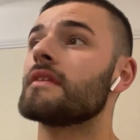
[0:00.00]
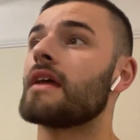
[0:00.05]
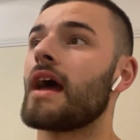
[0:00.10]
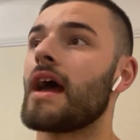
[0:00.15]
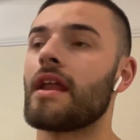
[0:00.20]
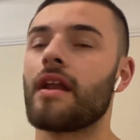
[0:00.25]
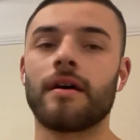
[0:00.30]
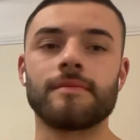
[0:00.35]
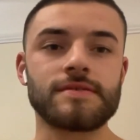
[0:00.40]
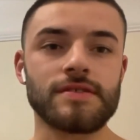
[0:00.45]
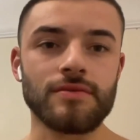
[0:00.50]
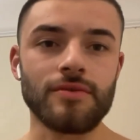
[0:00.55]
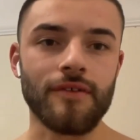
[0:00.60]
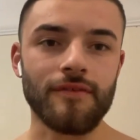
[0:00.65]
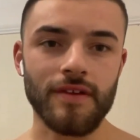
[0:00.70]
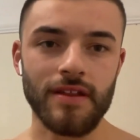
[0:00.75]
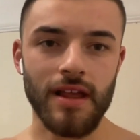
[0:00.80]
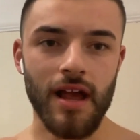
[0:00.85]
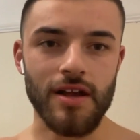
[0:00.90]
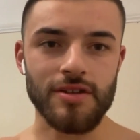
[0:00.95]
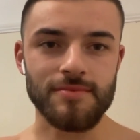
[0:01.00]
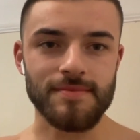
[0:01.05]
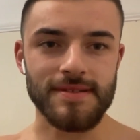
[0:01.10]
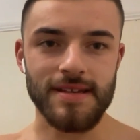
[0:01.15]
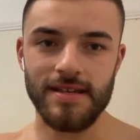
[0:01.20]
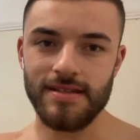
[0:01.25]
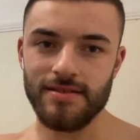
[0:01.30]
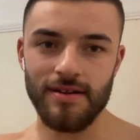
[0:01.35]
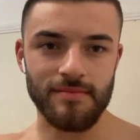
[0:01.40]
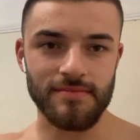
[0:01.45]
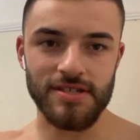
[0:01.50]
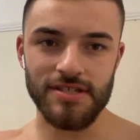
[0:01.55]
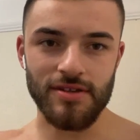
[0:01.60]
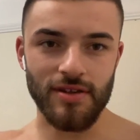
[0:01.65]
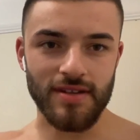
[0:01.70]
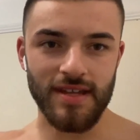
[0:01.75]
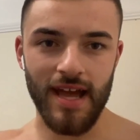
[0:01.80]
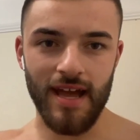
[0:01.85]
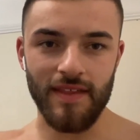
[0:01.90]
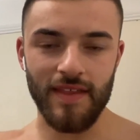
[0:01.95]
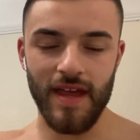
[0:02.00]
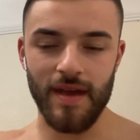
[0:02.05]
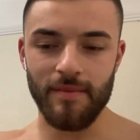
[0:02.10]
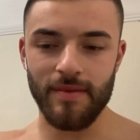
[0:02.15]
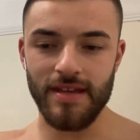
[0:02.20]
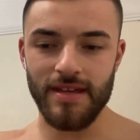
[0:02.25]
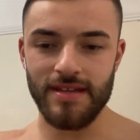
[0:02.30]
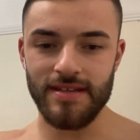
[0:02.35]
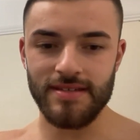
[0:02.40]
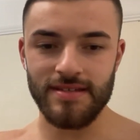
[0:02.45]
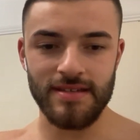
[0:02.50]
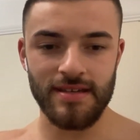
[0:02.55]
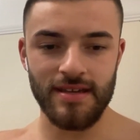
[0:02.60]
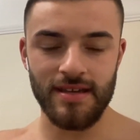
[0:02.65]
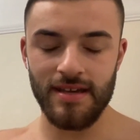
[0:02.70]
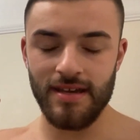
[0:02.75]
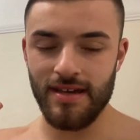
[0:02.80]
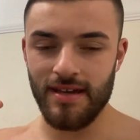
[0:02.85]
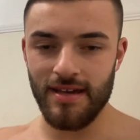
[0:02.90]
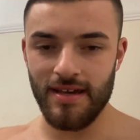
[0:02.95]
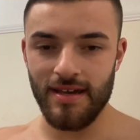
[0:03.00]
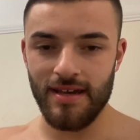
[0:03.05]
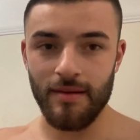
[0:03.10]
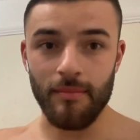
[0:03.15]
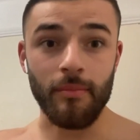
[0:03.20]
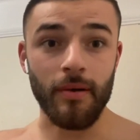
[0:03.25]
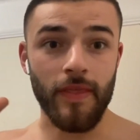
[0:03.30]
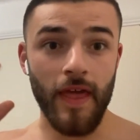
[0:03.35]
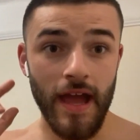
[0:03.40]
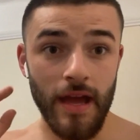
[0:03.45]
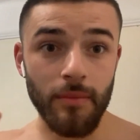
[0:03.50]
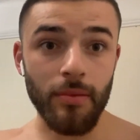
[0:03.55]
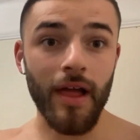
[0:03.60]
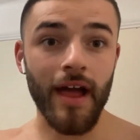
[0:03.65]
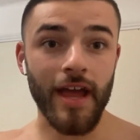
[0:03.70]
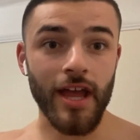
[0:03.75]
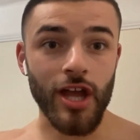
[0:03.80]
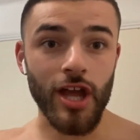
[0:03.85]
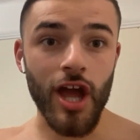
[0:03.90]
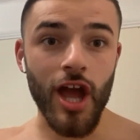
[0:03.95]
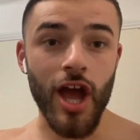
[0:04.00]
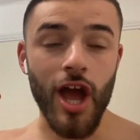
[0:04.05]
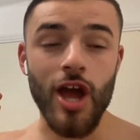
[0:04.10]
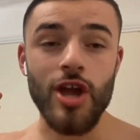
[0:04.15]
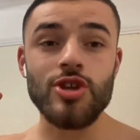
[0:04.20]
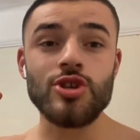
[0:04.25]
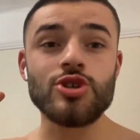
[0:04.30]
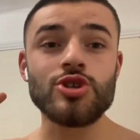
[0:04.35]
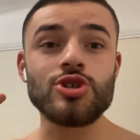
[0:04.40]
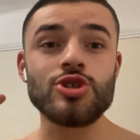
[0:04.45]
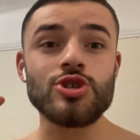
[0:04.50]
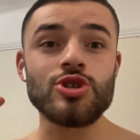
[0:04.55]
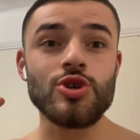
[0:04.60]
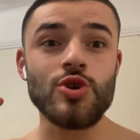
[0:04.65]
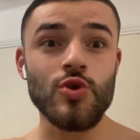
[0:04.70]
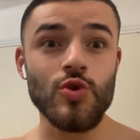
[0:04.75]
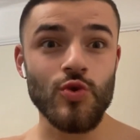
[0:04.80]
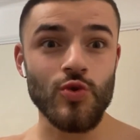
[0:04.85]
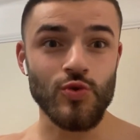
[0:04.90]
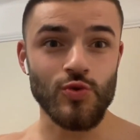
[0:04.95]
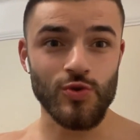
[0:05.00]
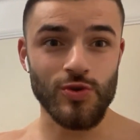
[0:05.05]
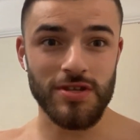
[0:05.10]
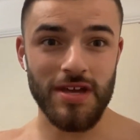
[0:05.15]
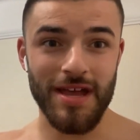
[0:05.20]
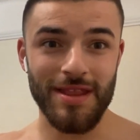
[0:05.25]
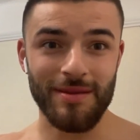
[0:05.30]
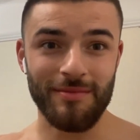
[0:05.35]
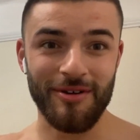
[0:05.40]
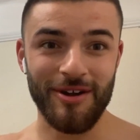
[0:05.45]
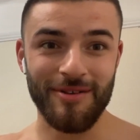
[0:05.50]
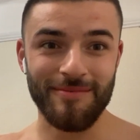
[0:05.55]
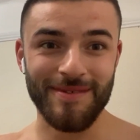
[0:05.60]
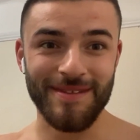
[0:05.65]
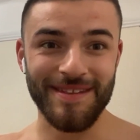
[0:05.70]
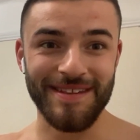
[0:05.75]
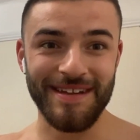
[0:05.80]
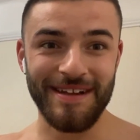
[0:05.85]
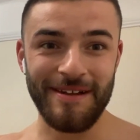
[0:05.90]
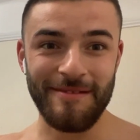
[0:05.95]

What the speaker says: And I'm still not feeling 100%, so I'm just not down there because... But they are playing tunes at the moment.